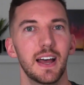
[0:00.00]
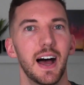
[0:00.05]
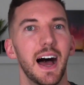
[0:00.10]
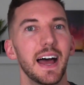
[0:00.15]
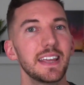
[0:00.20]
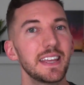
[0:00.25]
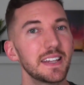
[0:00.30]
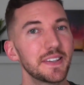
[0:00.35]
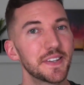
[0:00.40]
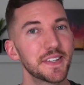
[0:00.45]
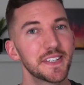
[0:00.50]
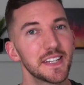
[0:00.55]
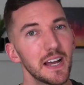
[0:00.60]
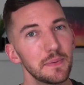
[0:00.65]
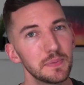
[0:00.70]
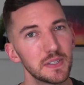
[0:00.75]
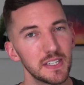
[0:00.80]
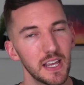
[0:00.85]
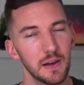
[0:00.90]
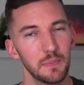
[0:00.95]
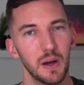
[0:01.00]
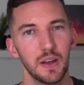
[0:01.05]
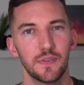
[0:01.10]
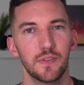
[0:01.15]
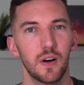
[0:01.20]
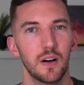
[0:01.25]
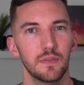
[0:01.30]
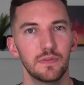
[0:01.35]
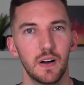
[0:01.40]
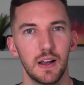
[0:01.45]
I can subset my
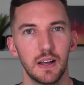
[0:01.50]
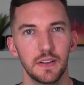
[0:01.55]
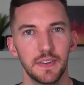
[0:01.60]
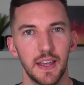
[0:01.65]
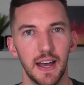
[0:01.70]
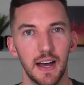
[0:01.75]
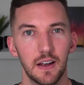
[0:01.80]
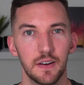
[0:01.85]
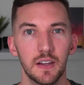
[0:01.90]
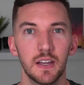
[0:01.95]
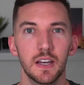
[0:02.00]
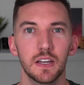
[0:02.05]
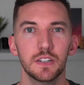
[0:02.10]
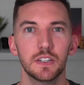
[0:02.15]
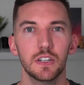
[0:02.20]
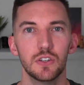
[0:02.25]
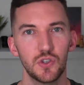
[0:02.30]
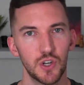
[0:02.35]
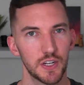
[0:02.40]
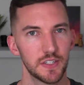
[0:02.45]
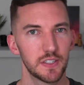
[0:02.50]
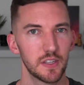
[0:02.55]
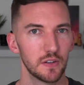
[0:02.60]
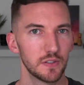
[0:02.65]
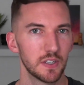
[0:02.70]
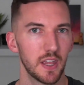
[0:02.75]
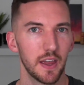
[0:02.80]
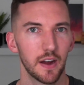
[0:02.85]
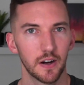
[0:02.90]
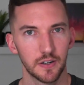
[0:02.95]
font file down to just
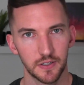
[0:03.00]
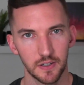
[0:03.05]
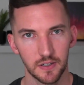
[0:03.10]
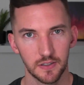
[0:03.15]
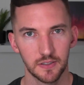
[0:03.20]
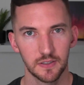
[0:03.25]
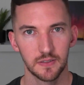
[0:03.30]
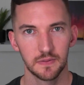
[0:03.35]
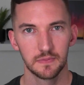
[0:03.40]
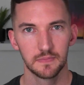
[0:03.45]
those characters.